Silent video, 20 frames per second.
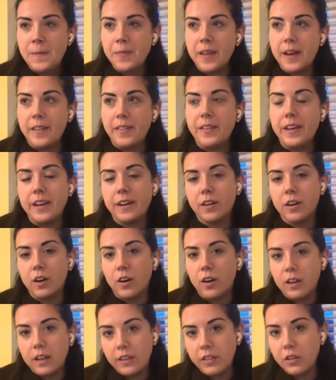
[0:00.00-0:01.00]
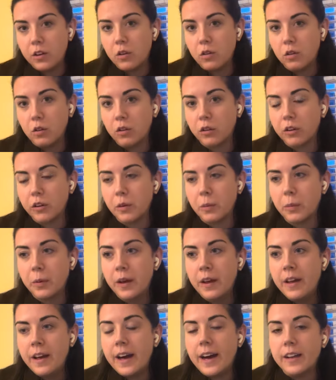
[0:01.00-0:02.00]
and then call in the whole group
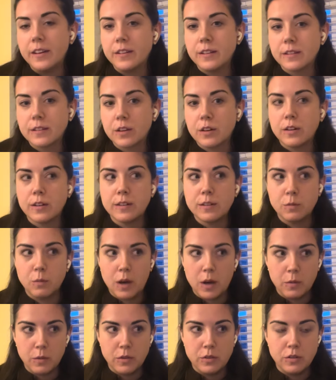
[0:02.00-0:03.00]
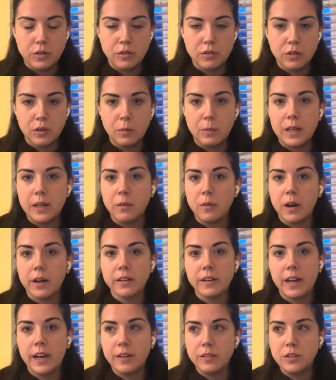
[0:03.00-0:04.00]
and discuss what was your role play,
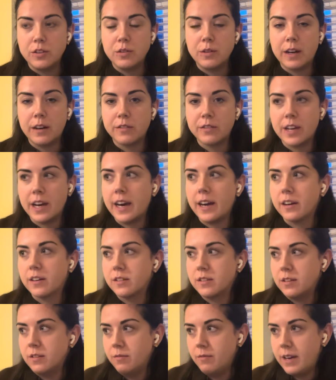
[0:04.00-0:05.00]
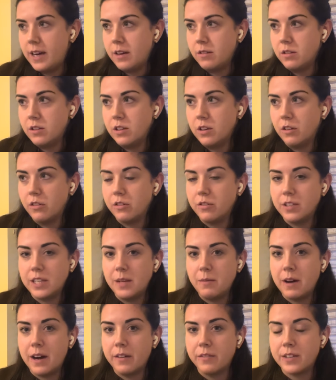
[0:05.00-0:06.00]
how did you have to act, how did the other team
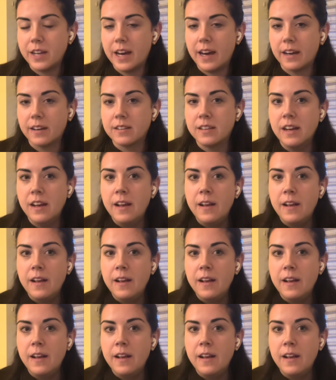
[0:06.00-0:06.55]
have to act,